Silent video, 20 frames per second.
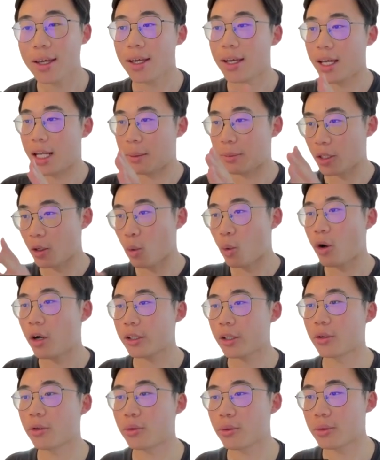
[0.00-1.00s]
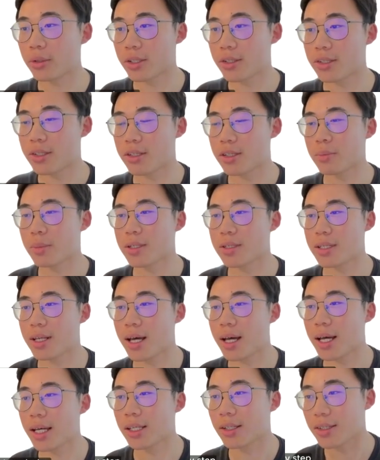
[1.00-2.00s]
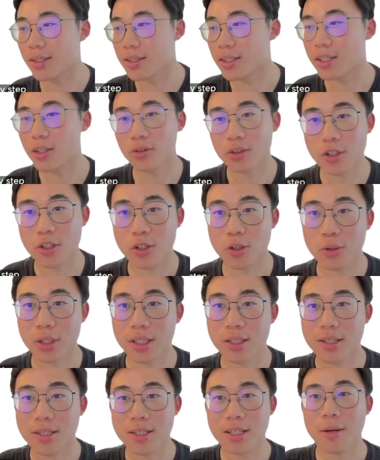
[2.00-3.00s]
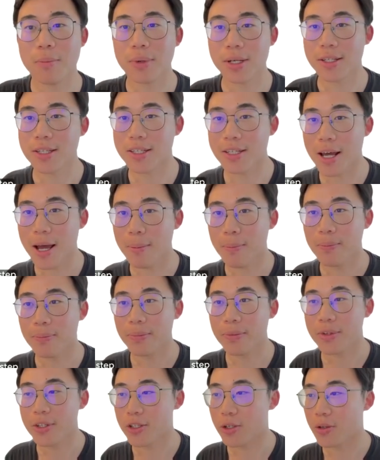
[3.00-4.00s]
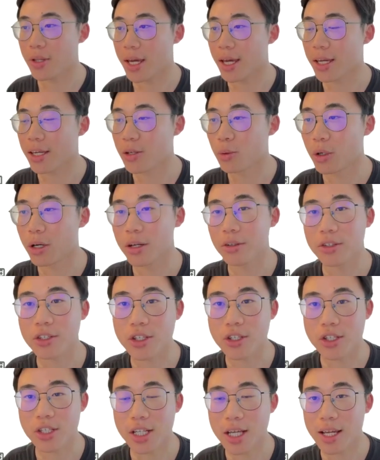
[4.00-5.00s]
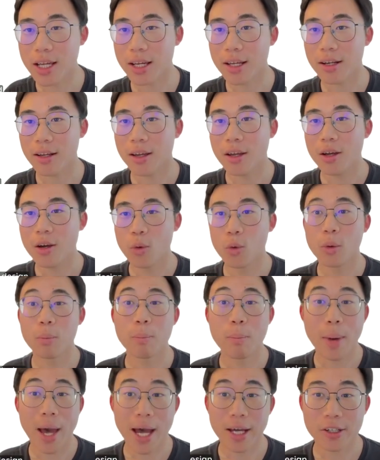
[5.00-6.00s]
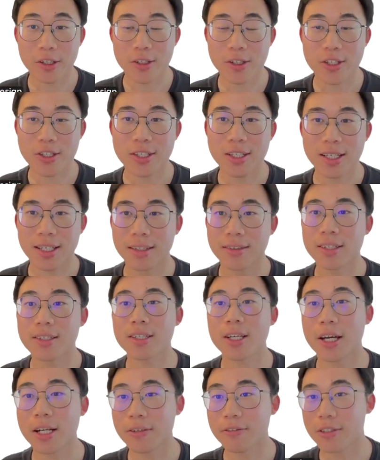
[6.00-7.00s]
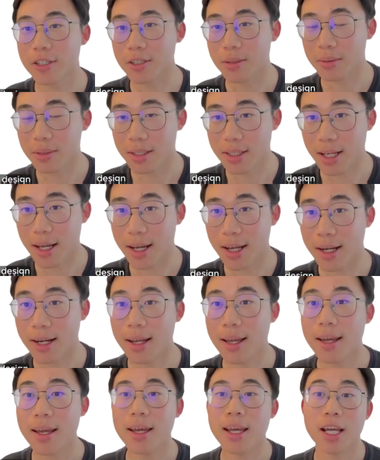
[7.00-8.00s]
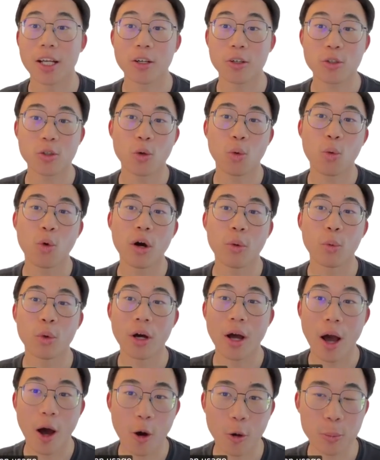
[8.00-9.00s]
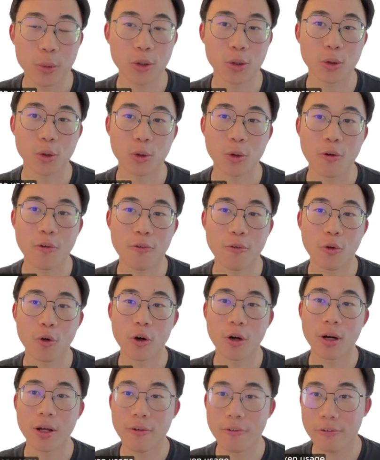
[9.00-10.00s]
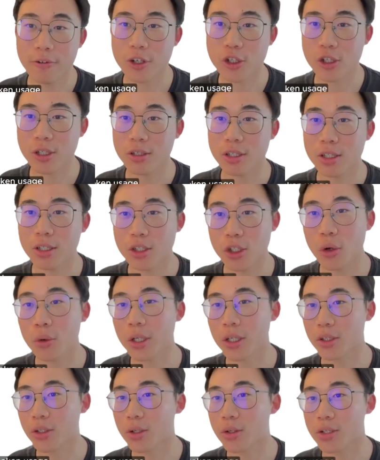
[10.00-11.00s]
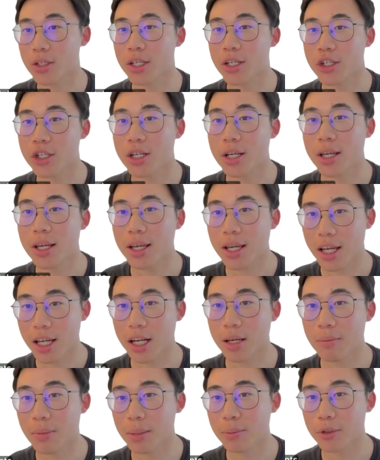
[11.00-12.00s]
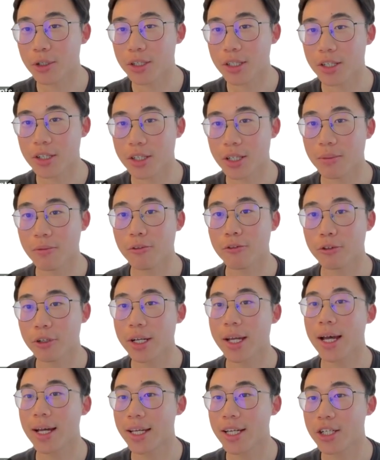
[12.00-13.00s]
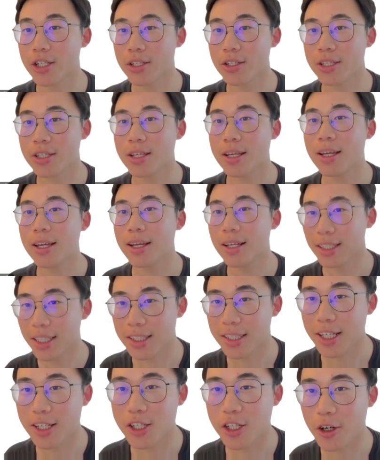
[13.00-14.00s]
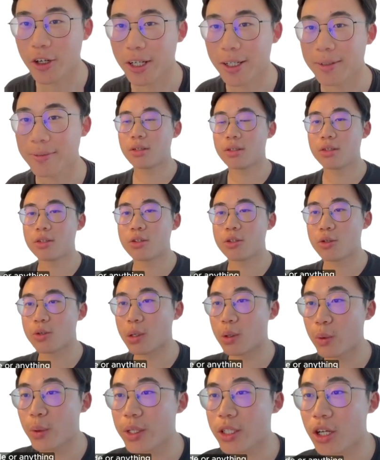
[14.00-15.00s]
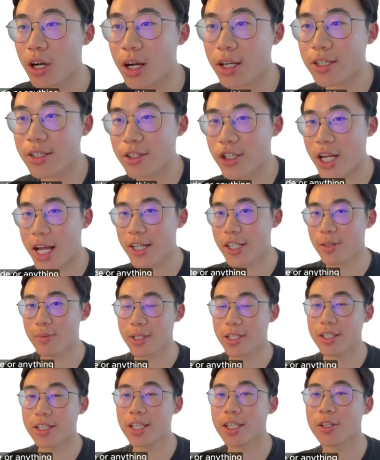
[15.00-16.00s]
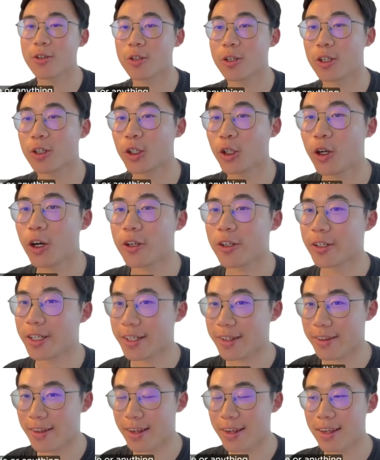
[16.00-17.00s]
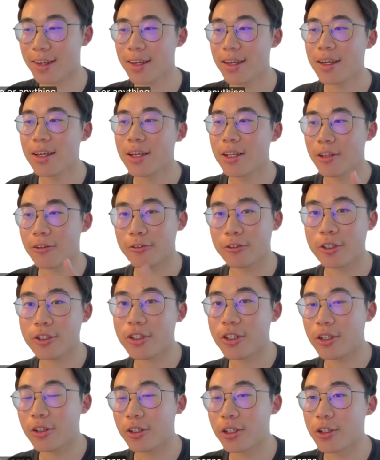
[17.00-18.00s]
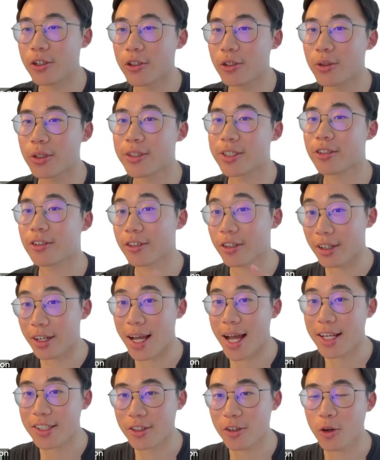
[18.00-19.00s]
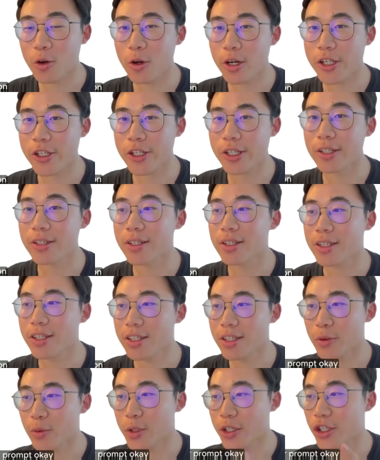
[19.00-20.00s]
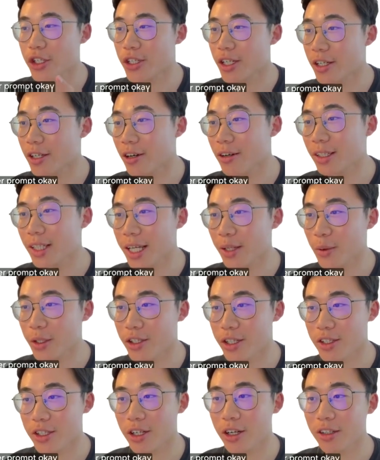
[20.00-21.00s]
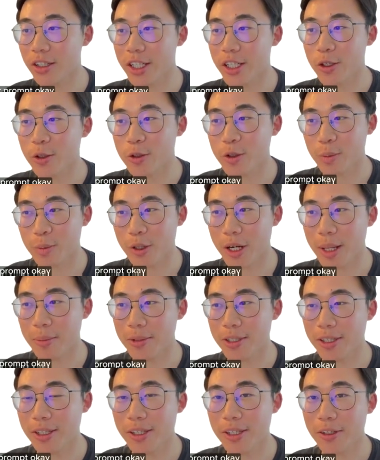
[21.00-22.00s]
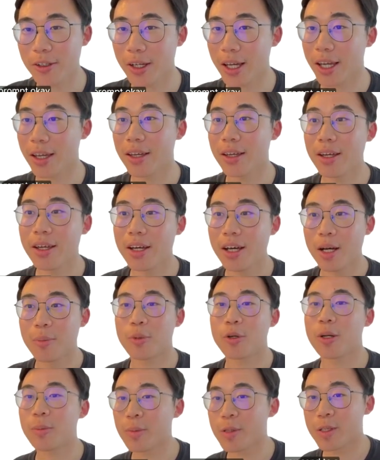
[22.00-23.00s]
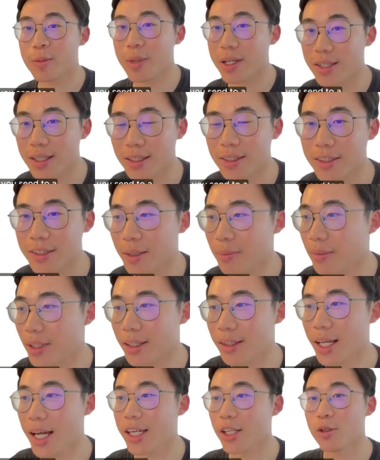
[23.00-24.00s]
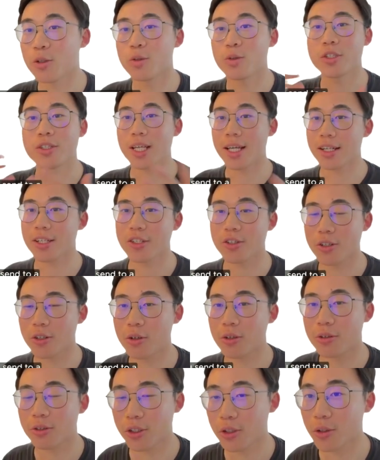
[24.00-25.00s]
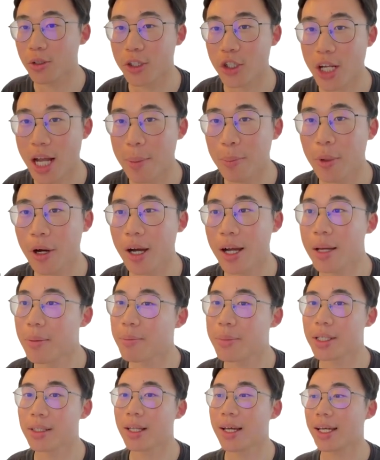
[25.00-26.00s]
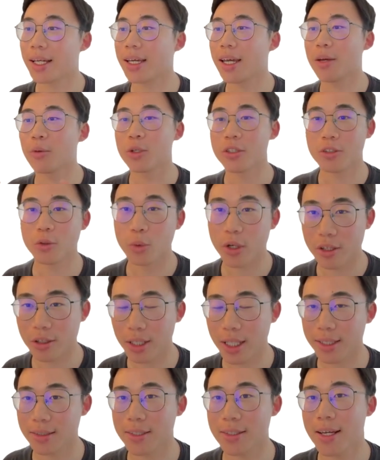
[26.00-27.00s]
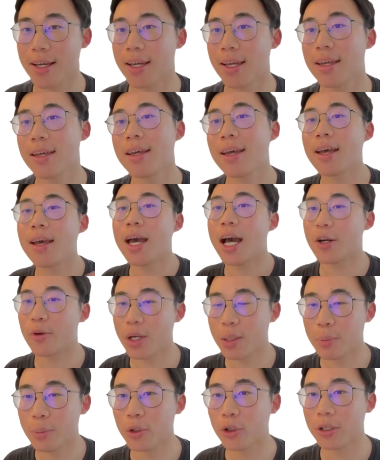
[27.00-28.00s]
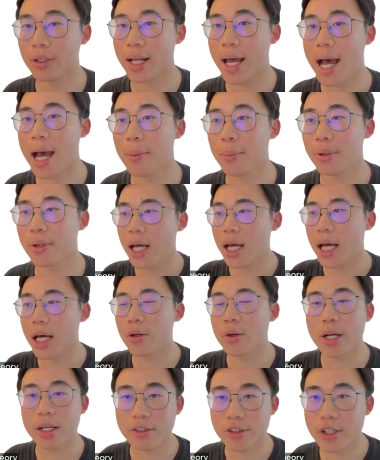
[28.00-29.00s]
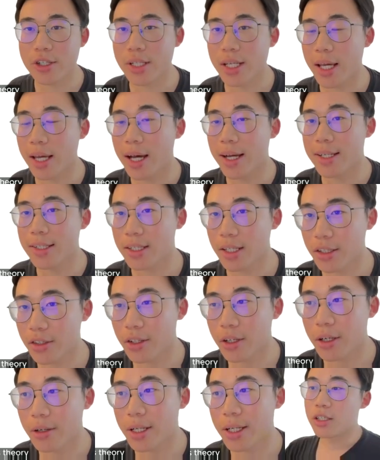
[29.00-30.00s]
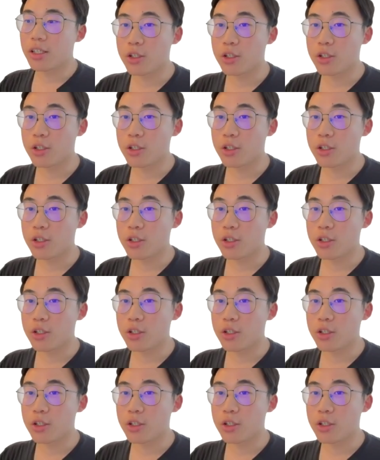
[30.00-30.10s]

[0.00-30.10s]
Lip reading: And I'm going to walk you through the system design you can see on the screen step by step so that you will understand what matters in this kind of system design and also what will help you for efficient token usage in a memory system for AI agents. Let's get started. So when we talk to ChatGPT or Claude or anything, the first thing you're going to do is you're going to ask a question, which in our language is called a user prompt. Okay, a prompt is basically something that you send to a chatbot and be like, hey, what's the weather like today? How do I build an app? How do I understand Einstein's theory?